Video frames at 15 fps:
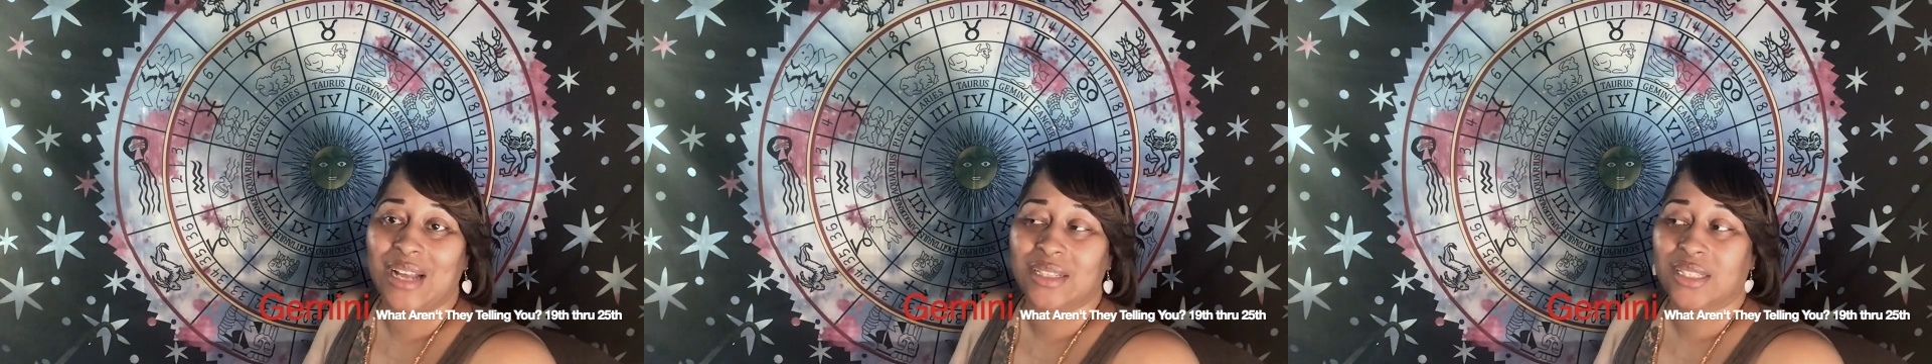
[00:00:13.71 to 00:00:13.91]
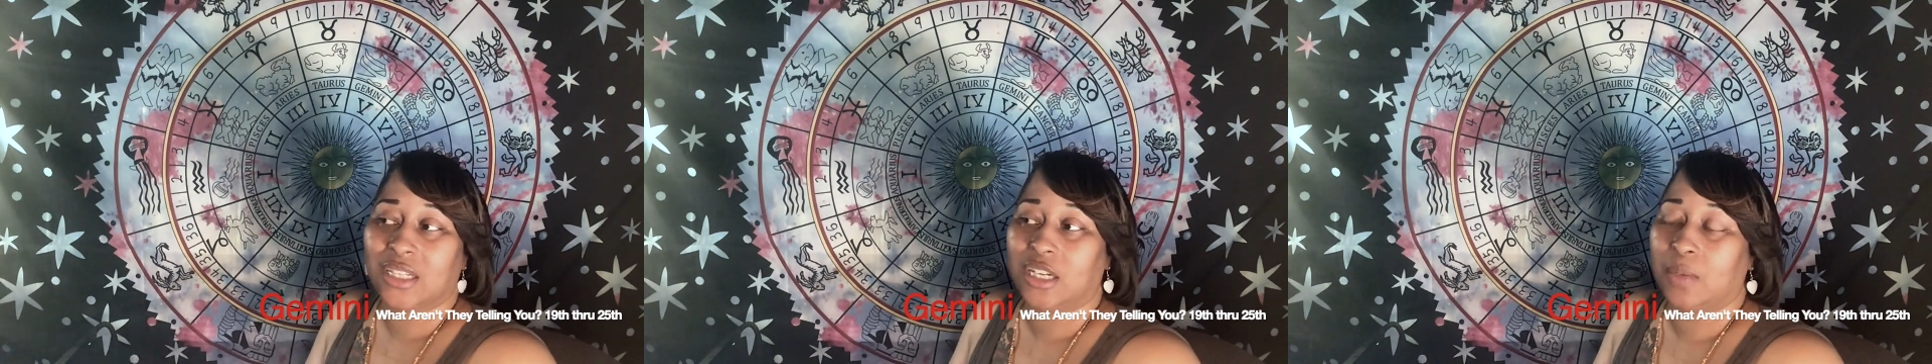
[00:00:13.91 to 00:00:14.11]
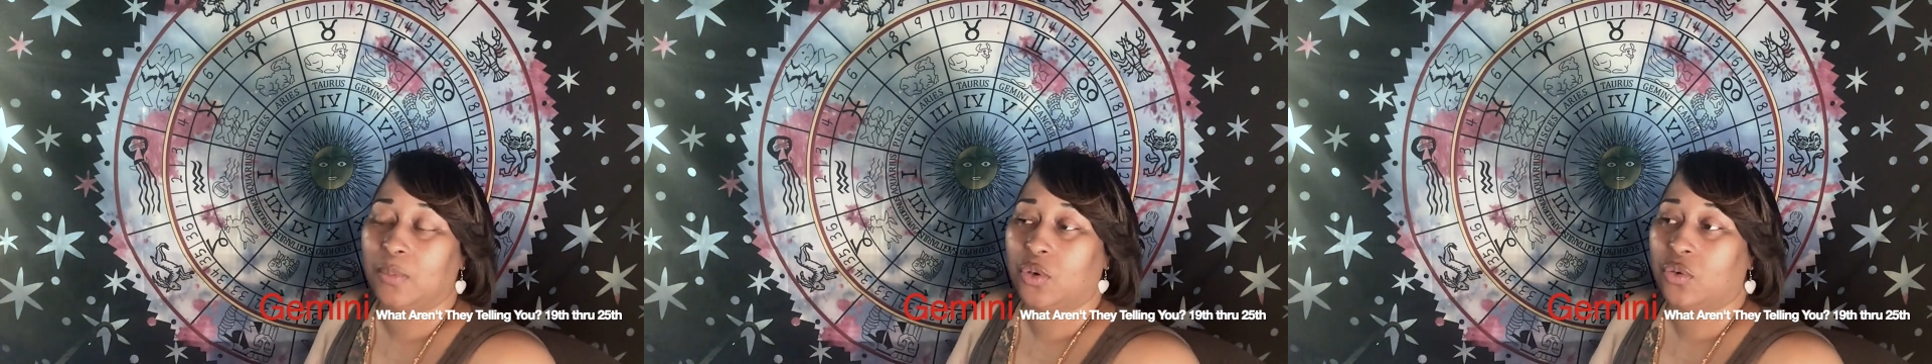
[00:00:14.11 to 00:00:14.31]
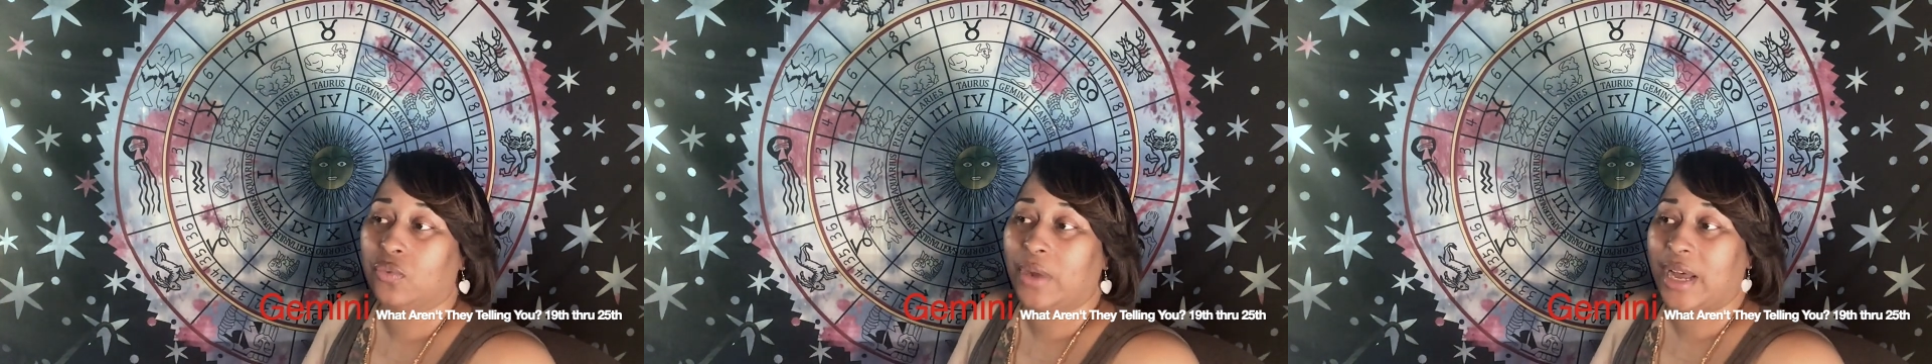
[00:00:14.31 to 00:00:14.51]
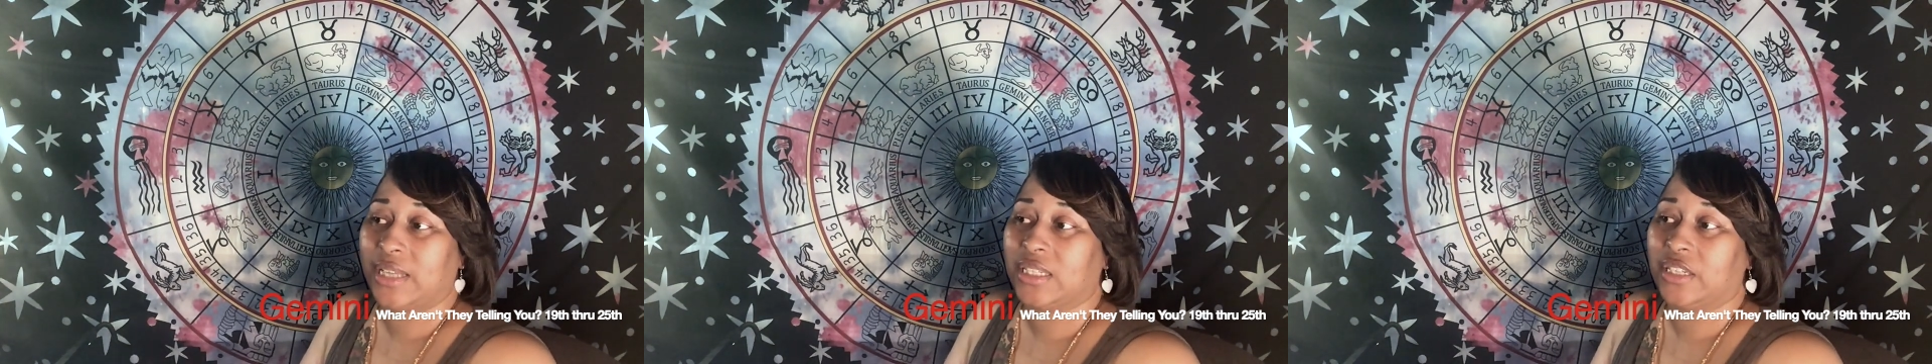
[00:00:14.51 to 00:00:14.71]
Sun, Moon,
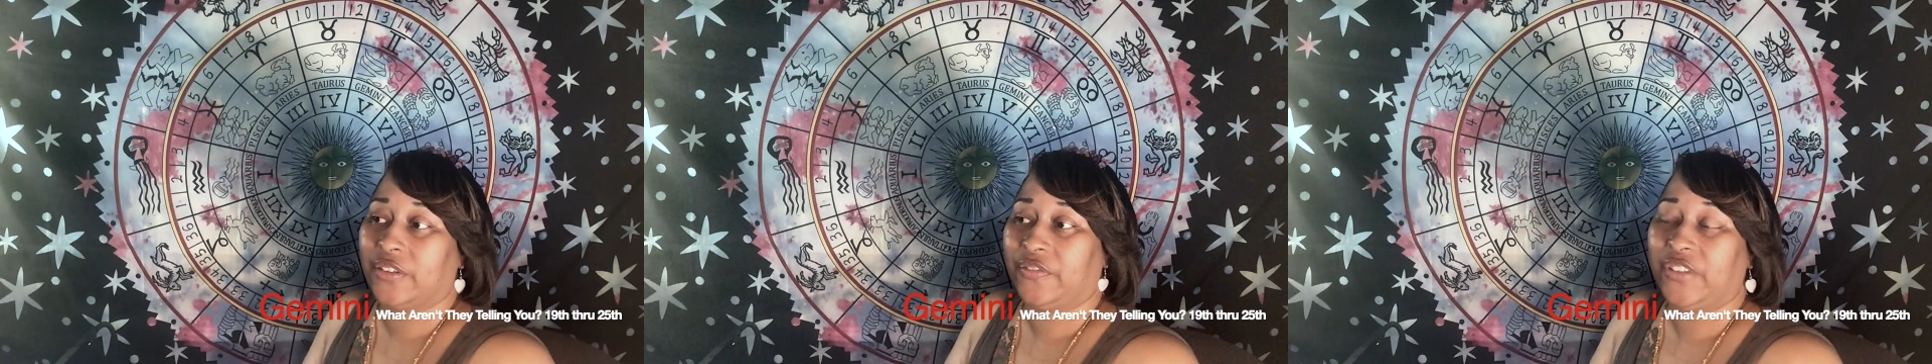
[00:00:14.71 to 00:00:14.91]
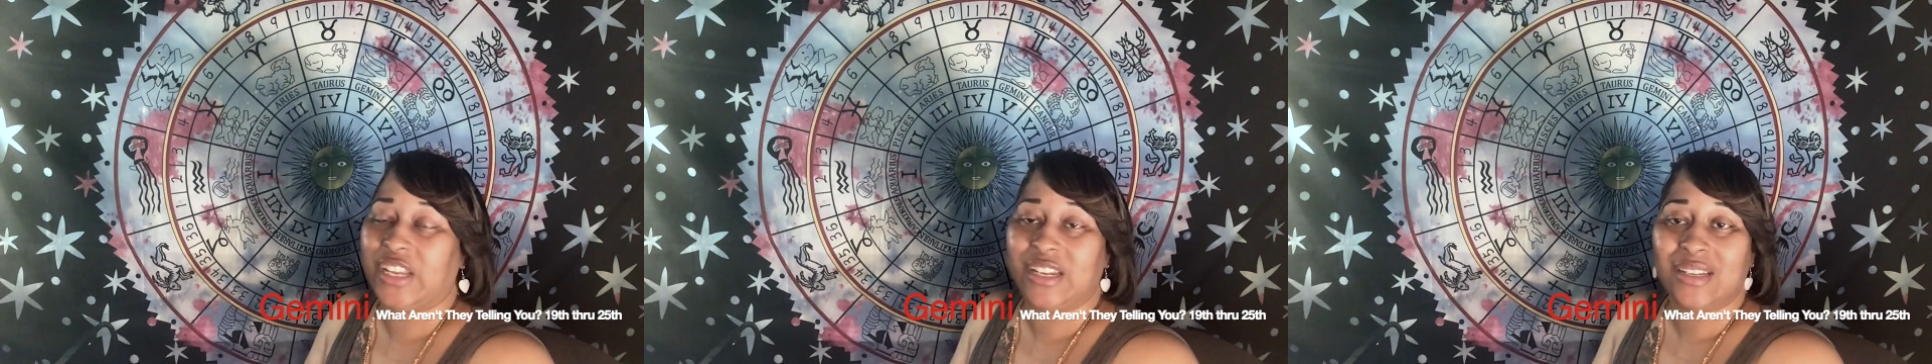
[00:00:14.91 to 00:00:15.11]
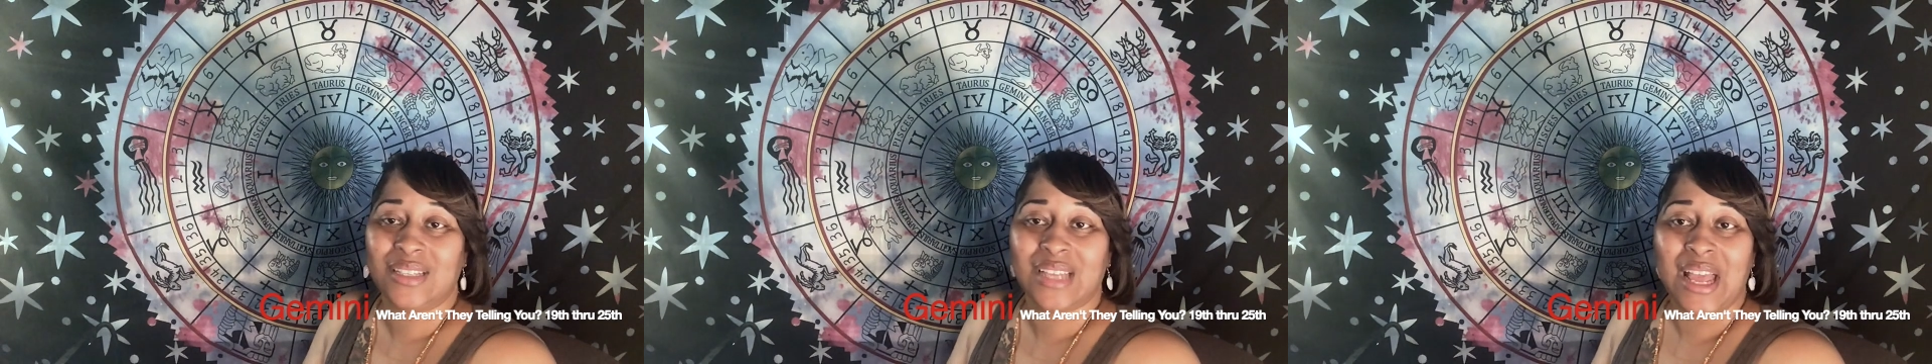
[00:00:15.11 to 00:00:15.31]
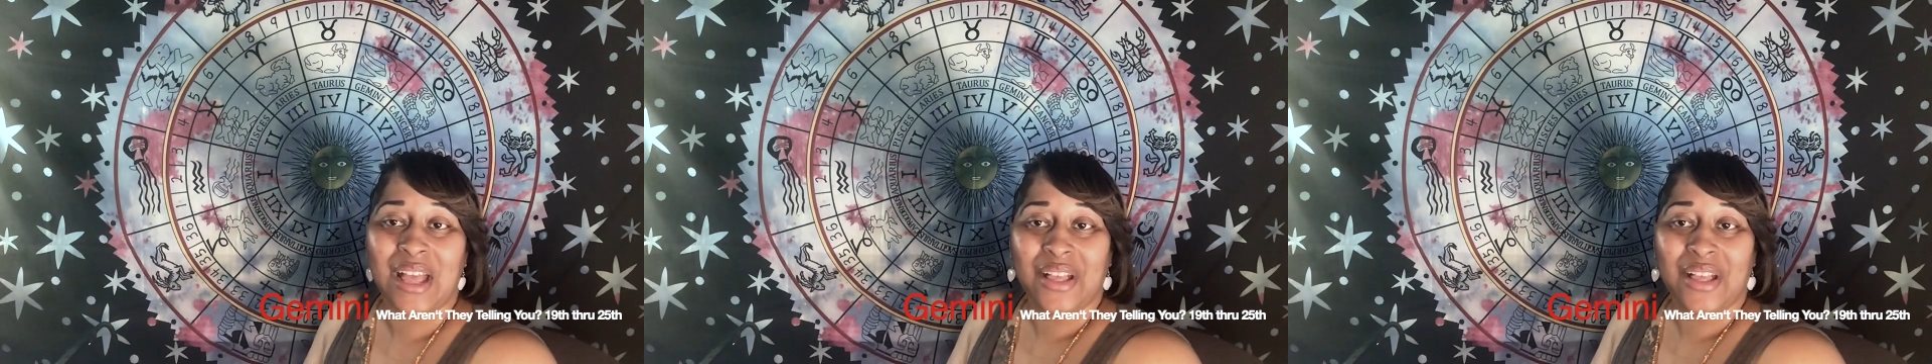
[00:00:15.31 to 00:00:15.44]
Rising, and Venus.